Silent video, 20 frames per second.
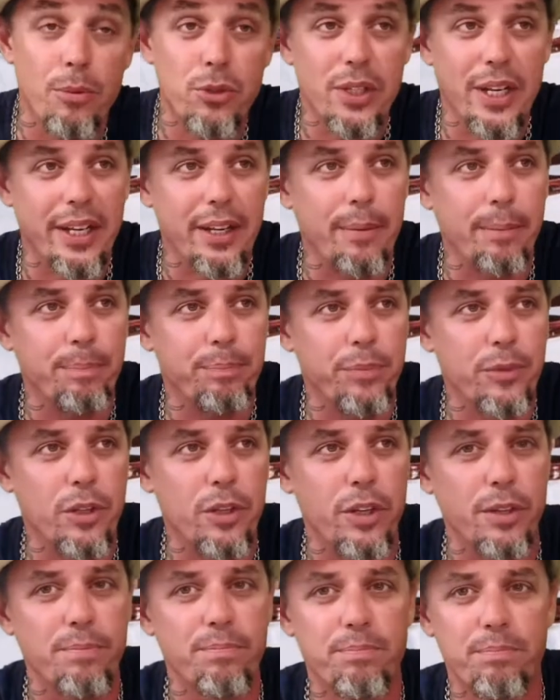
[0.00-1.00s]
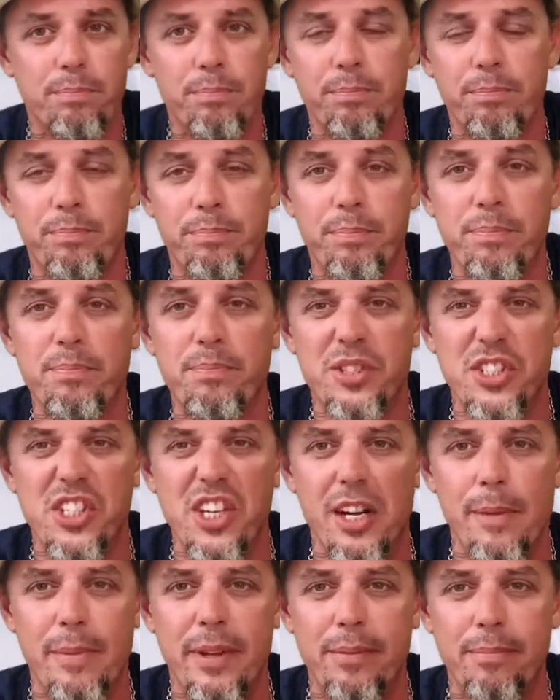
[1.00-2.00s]
like a good
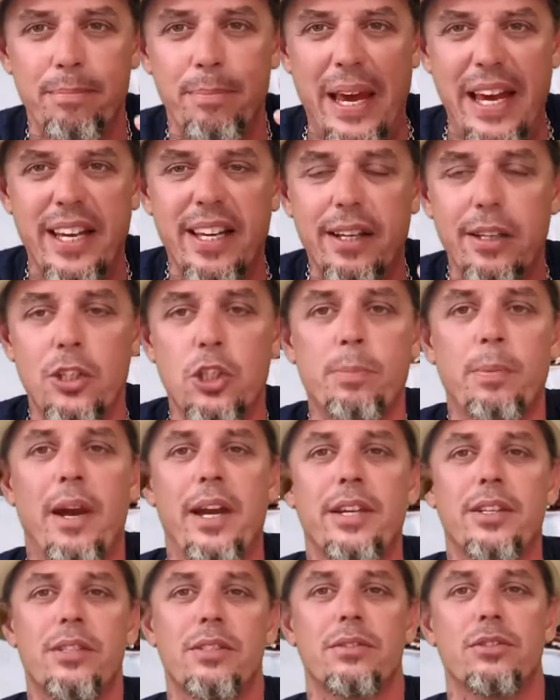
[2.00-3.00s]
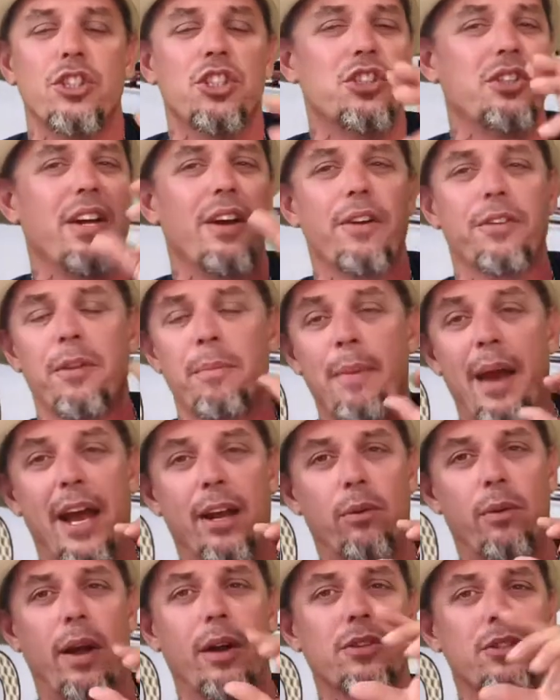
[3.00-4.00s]
cinnamon baking spice just there in the
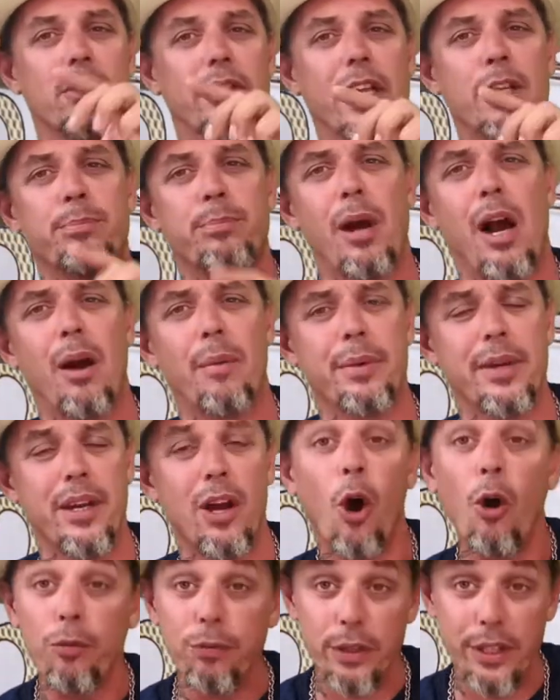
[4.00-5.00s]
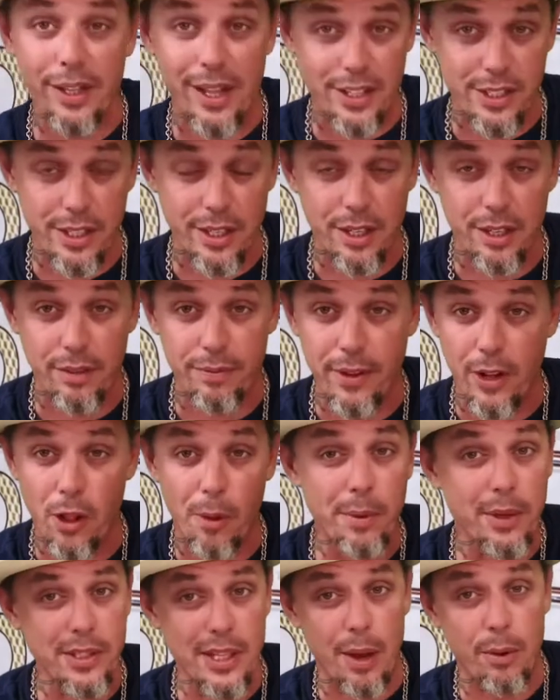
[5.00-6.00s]
background. So that's probably, hopefully that's going to develop,
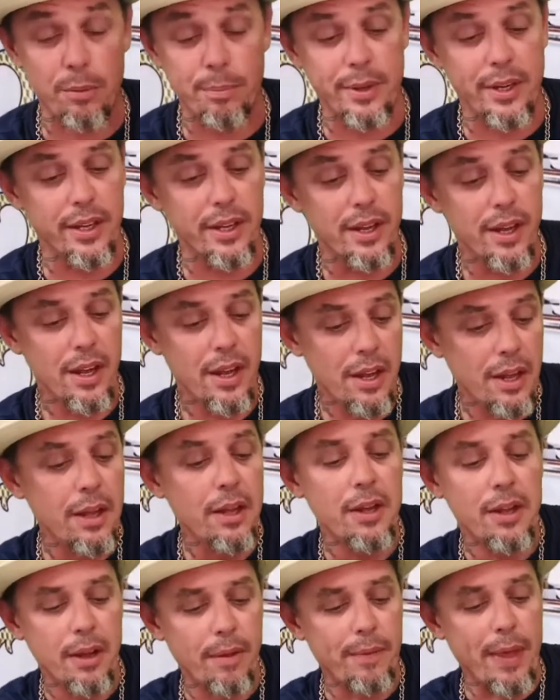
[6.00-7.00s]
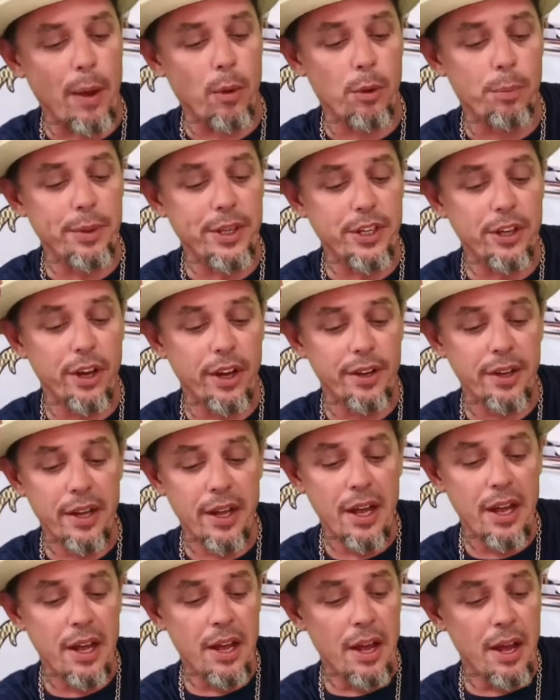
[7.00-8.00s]
because that would be good.
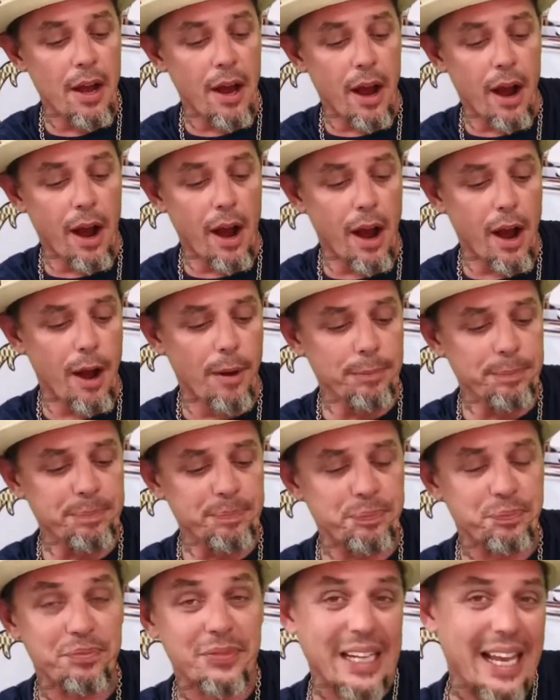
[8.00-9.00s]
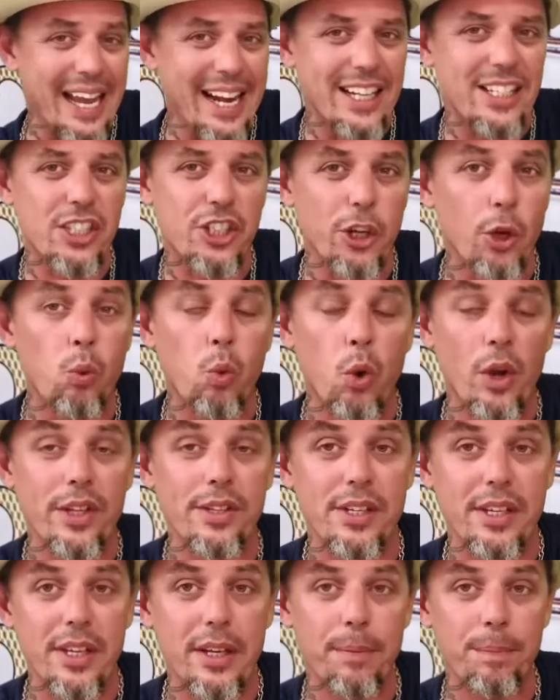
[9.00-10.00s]
And it's still
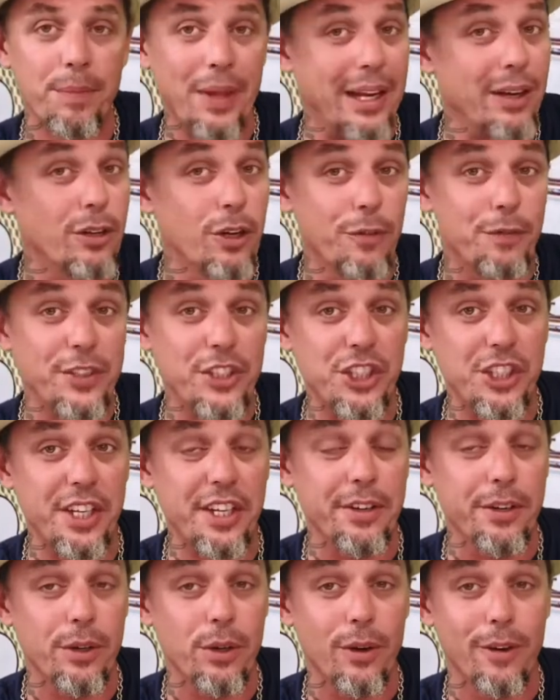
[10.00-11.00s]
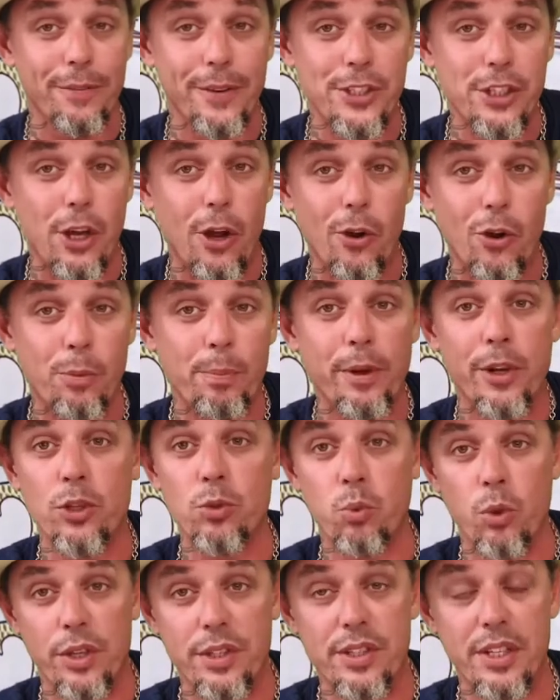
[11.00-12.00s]
woodsy. I don't know if it's cedar or if it's oak, but it's
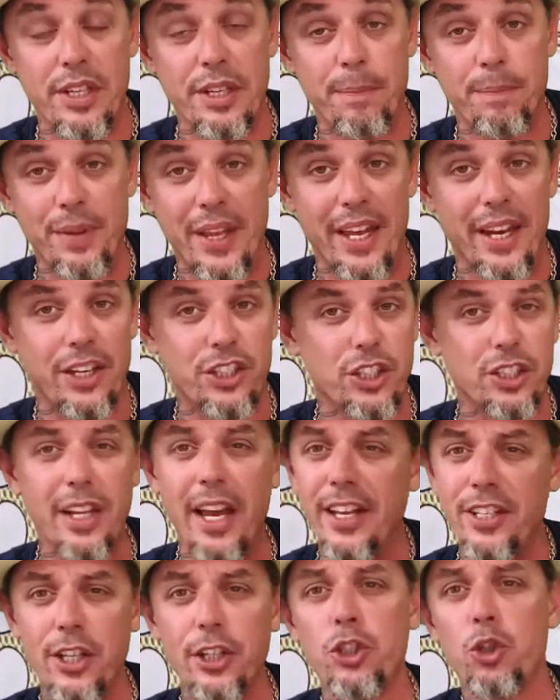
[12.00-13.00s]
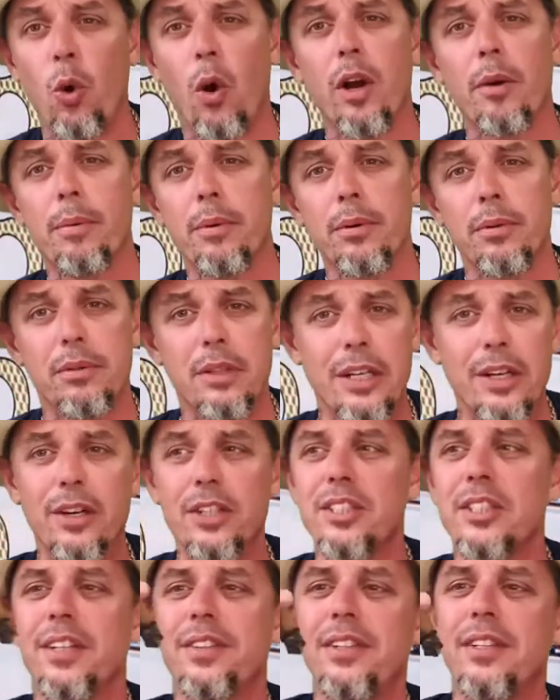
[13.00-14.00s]
woodsy. And it's enjoyable. You know, it's
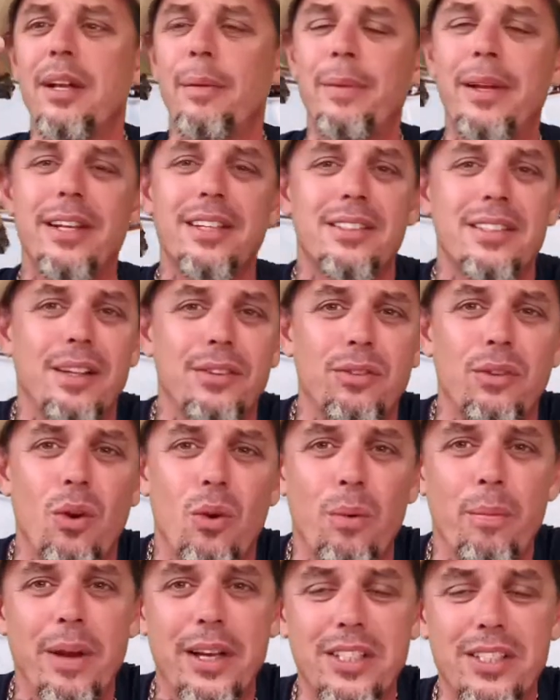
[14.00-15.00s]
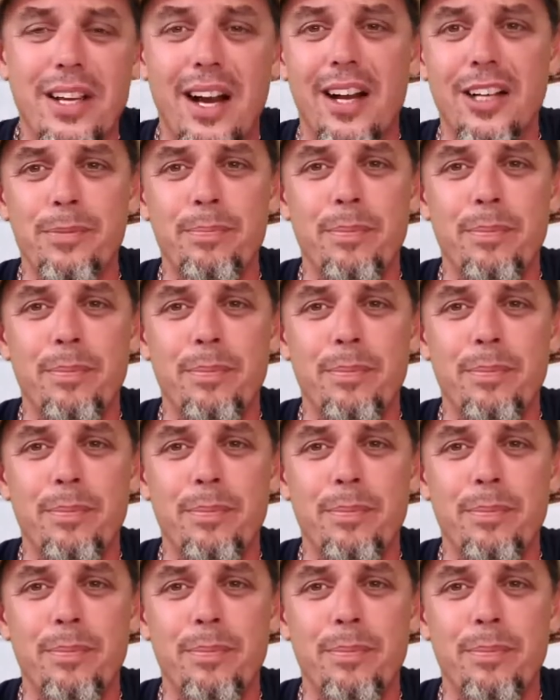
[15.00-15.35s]
nothing, it's not throwing my socks,